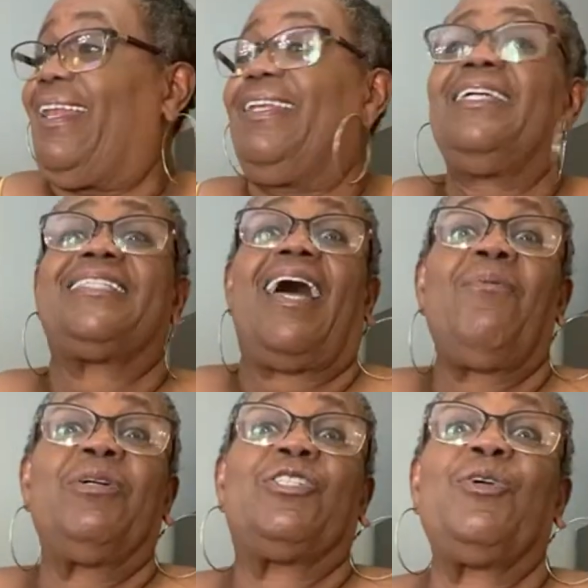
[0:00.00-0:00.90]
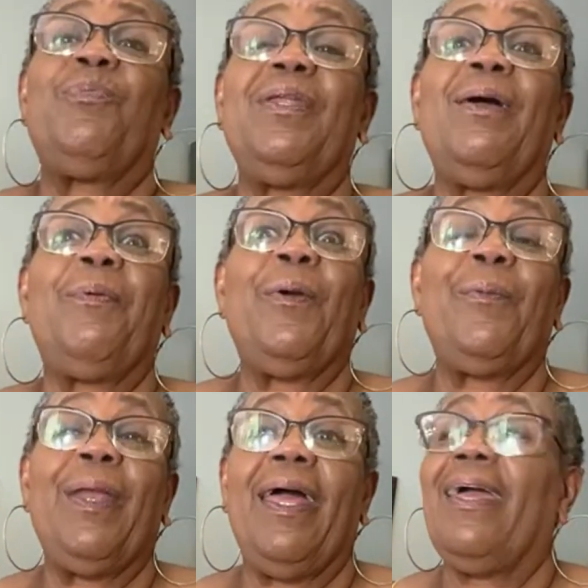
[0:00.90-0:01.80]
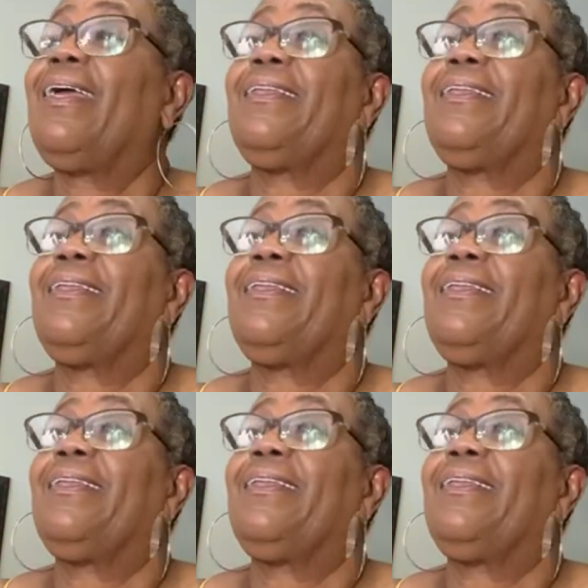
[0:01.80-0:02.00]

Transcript: Lisa, I wish you'd been up here when I...